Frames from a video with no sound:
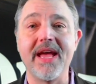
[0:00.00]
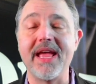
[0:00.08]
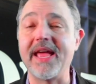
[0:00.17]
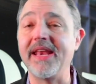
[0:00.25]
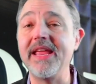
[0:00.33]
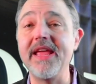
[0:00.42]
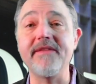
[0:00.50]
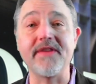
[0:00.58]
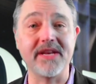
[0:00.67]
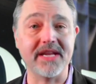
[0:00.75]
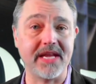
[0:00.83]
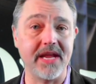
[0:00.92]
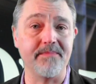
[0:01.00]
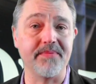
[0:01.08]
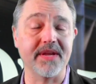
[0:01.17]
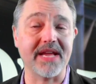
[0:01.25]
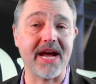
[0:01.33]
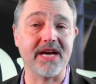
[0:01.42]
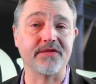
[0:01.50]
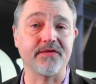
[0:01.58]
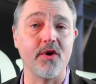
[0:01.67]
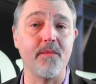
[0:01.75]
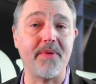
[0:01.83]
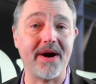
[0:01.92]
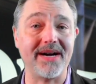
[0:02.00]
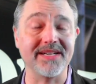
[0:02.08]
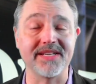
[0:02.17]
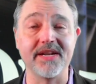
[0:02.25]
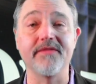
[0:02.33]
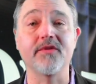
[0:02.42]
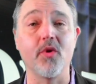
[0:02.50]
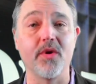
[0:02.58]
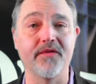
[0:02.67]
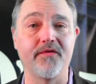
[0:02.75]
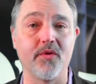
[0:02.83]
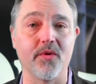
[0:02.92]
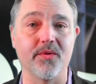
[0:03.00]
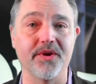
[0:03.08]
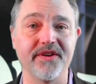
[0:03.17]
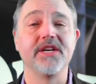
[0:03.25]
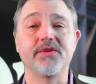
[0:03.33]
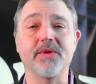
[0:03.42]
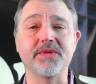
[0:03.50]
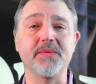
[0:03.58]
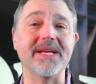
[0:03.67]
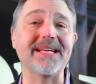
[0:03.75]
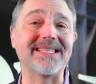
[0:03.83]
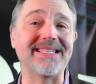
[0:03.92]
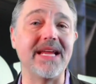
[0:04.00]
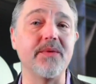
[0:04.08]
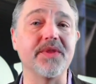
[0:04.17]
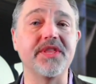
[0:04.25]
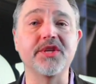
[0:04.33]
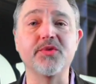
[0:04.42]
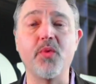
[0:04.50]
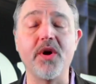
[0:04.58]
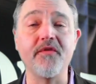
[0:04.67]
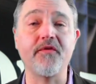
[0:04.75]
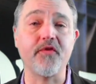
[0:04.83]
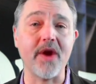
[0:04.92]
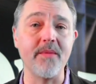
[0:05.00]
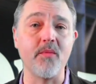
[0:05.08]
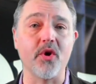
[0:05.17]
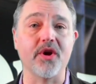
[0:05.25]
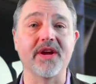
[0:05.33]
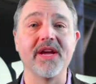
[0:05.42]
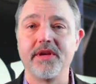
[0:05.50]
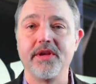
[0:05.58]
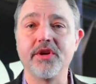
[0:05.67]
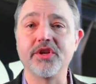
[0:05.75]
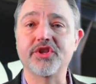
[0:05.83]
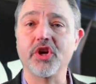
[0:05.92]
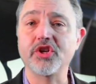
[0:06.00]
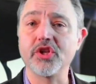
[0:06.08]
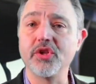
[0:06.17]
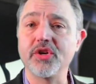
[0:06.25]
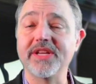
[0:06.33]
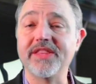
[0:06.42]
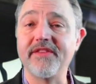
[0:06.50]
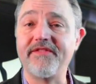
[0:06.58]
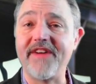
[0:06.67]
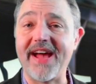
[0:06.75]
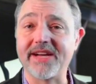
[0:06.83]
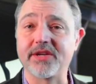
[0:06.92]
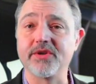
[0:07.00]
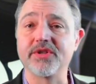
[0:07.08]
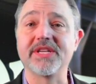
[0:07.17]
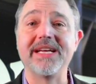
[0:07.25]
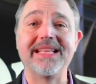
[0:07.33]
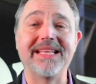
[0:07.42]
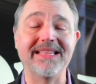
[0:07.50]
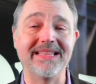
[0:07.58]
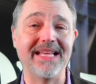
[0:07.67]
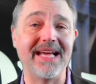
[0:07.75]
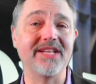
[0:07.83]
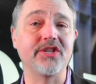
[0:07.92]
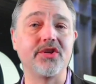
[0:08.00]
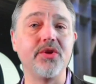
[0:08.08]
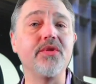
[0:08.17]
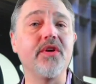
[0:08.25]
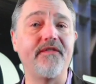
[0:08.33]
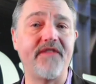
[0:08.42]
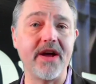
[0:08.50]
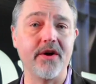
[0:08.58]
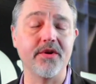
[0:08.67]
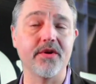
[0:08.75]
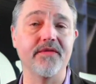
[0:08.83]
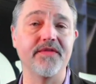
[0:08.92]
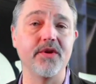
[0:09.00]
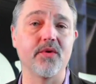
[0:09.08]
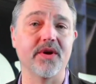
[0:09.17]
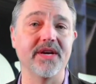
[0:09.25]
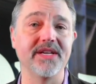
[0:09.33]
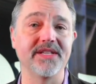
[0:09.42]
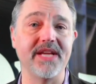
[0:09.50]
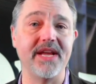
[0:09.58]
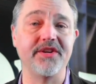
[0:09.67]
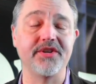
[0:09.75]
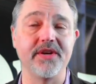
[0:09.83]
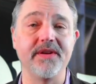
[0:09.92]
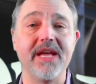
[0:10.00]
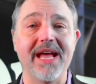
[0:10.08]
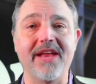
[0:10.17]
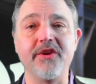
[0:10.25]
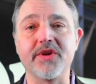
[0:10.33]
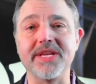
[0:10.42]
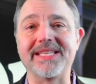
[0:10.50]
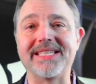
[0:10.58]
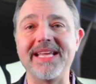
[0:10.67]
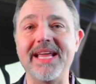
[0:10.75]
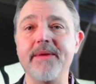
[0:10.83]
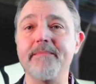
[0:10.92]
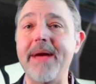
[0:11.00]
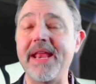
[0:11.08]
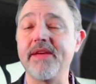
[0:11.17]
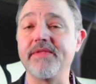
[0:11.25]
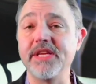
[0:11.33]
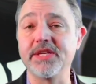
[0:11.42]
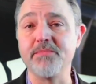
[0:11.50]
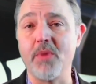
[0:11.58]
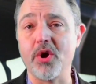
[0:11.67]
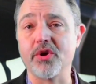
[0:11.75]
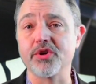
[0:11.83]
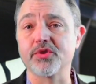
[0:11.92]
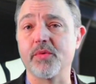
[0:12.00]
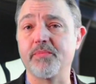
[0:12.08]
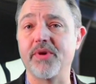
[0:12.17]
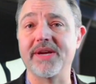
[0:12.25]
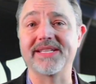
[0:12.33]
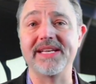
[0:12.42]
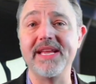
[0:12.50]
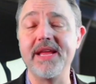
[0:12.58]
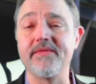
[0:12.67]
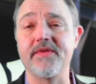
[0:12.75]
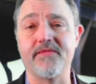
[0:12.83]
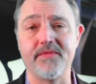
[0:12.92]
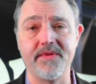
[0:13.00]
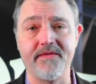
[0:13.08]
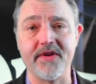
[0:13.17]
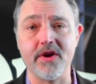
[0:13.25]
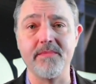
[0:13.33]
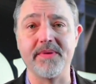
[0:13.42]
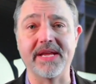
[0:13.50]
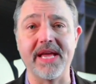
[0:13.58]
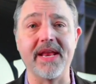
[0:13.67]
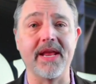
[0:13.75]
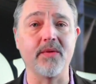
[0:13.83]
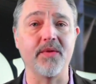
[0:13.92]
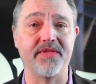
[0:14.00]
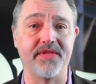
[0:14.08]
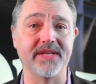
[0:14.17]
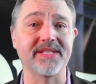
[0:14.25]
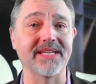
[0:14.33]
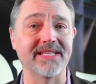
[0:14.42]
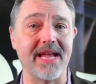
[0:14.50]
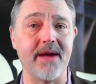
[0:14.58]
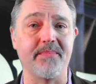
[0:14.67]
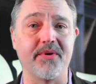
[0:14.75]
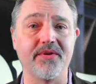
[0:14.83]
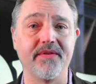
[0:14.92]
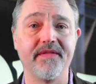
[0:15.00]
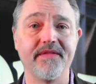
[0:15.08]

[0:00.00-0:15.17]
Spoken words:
and even to keep the cash flow positive going forward. So as we can see with this one framework, you can start to look at the factors that led to the failure of the organization. And you can see many of these markers were present even from the very beginning with this example.